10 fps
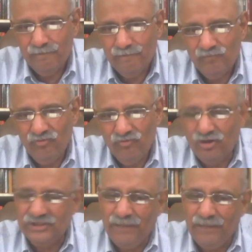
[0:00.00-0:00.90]
For
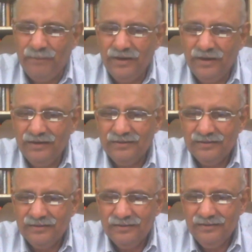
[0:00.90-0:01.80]
example,
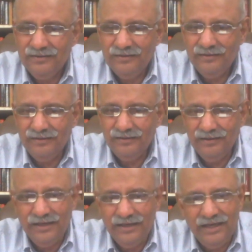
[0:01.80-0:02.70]

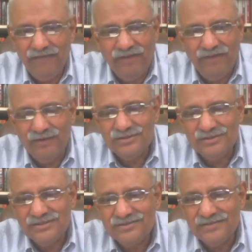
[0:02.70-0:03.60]
India follows
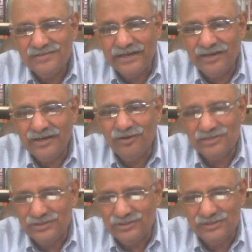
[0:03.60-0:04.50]
the written
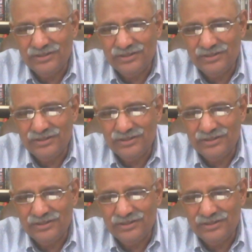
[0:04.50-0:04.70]
Constitution